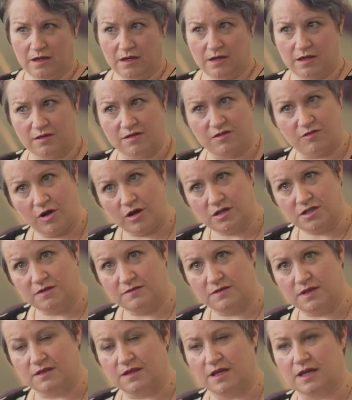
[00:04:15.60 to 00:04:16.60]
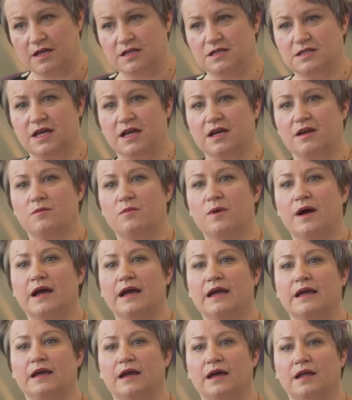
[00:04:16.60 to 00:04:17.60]
constructive that they can take
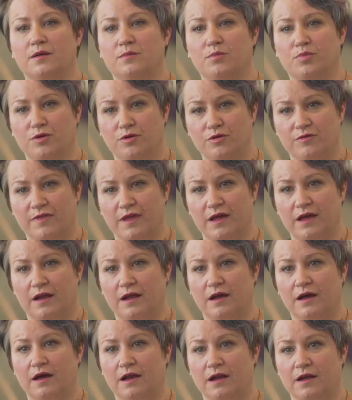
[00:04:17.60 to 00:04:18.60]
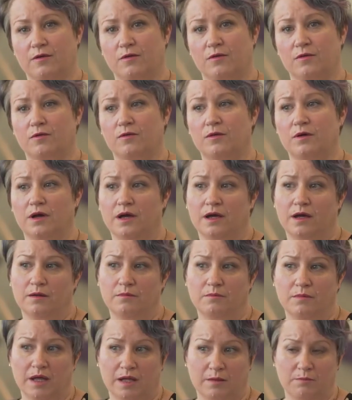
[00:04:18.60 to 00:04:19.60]
away and improve that article,
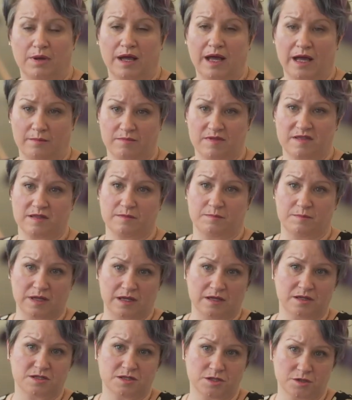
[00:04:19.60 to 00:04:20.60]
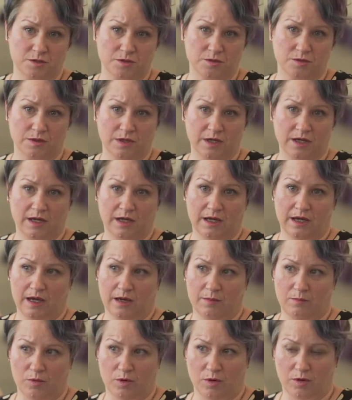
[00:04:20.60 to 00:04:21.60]
and perhaps submit it to
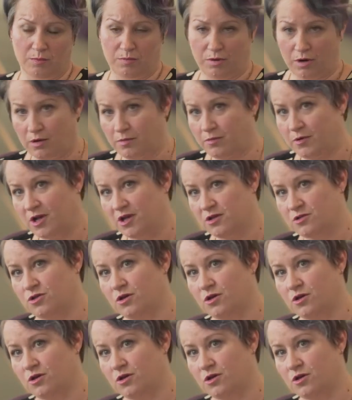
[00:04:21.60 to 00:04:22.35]
a more appropriate